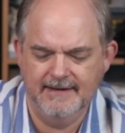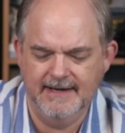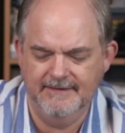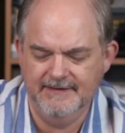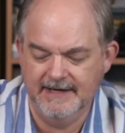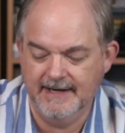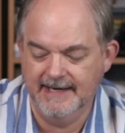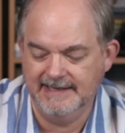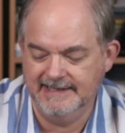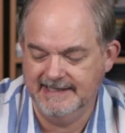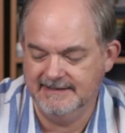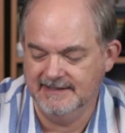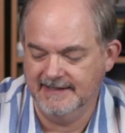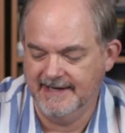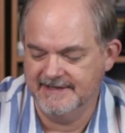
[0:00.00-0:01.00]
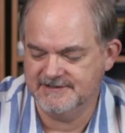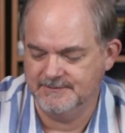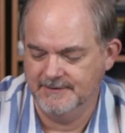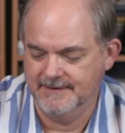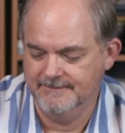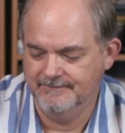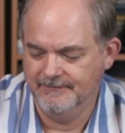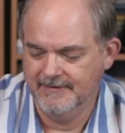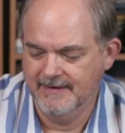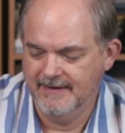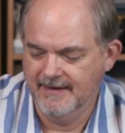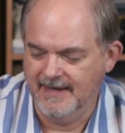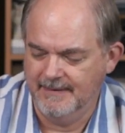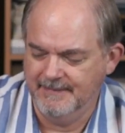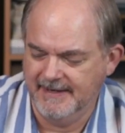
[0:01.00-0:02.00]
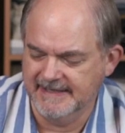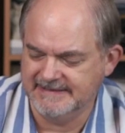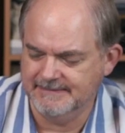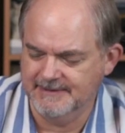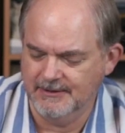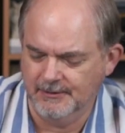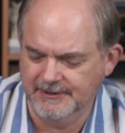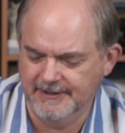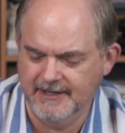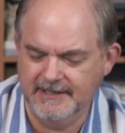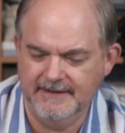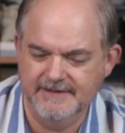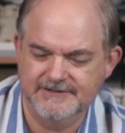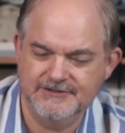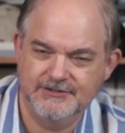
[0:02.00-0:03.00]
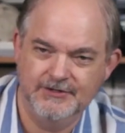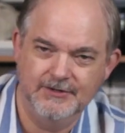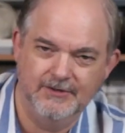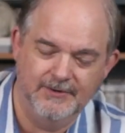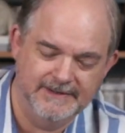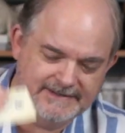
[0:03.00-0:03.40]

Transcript: and then I lead the last one. And because I've been holding on to this 2,